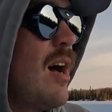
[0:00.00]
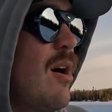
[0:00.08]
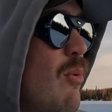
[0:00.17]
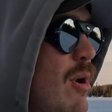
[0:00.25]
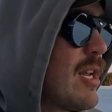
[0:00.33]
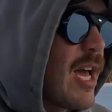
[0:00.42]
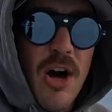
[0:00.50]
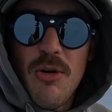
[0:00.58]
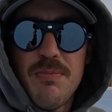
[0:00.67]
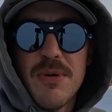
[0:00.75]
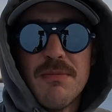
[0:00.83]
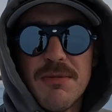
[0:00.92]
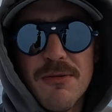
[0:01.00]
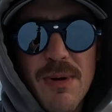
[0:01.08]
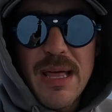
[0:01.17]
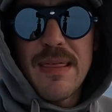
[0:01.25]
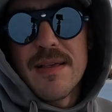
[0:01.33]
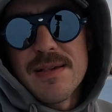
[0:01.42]
want to help people
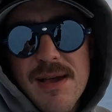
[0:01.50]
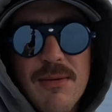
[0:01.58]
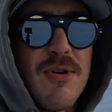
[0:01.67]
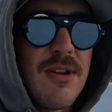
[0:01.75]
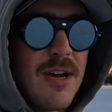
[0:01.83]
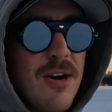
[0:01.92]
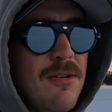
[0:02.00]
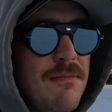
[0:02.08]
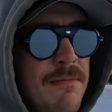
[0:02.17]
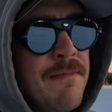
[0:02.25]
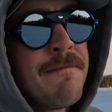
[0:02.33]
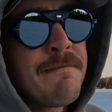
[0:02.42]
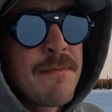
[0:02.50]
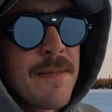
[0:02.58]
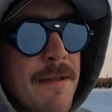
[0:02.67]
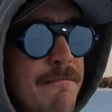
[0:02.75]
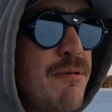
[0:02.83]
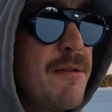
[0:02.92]
with, is I want to help
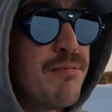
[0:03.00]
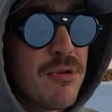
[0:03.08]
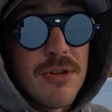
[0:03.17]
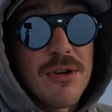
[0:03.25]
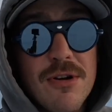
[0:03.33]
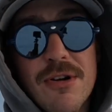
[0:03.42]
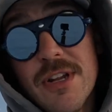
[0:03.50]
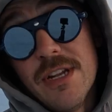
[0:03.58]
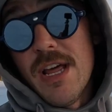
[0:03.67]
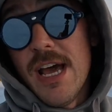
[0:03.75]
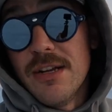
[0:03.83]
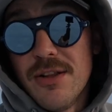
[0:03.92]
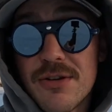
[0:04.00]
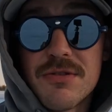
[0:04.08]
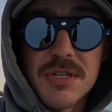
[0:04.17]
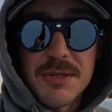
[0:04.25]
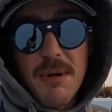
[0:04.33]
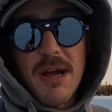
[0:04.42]
people learn and learn
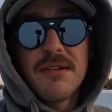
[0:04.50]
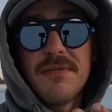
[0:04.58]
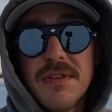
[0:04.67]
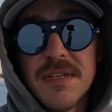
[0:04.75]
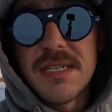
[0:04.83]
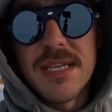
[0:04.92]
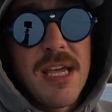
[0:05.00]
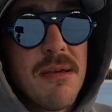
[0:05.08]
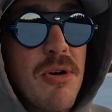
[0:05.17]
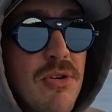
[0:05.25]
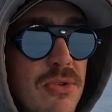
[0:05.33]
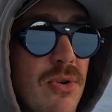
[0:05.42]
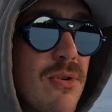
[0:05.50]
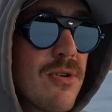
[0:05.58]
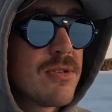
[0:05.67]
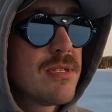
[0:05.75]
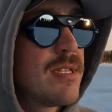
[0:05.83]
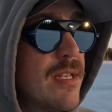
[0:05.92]
respect for the same
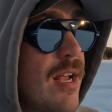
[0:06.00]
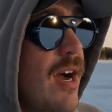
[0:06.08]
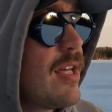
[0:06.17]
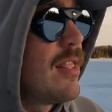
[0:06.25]
outdoors that I